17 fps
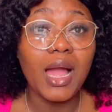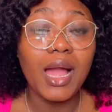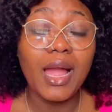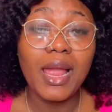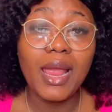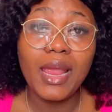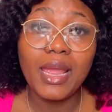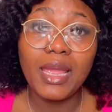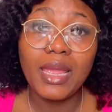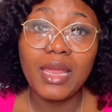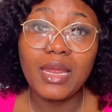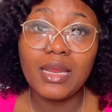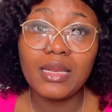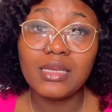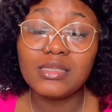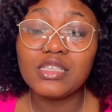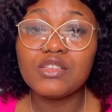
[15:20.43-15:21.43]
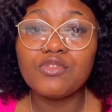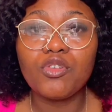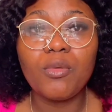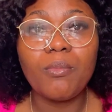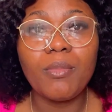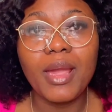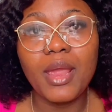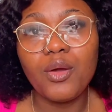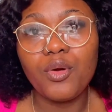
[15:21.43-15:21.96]
This is from
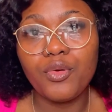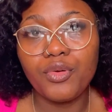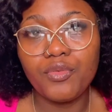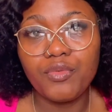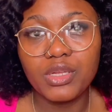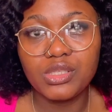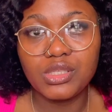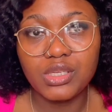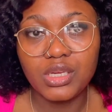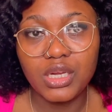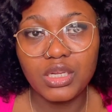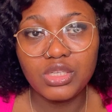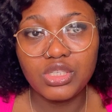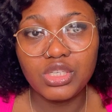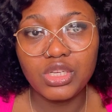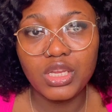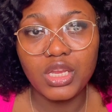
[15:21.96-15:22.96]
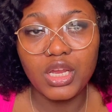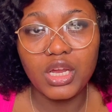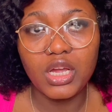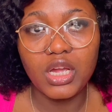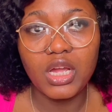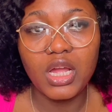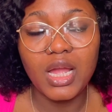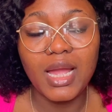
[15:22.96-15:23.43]
my own research, yeah,